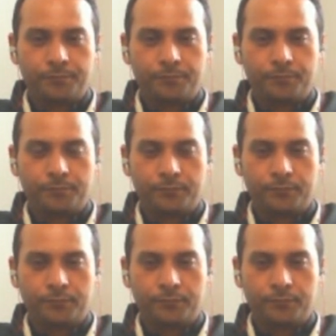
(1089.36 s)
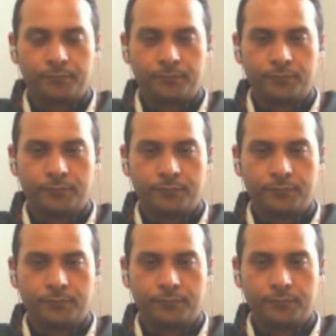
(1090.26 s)

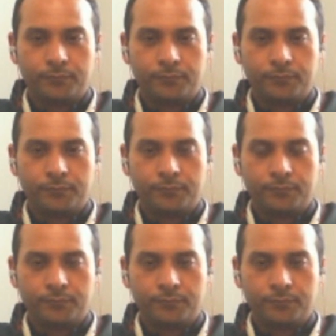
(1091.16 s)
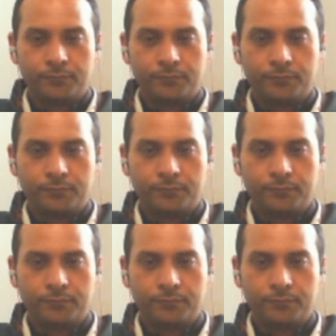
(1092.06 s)
[no speech]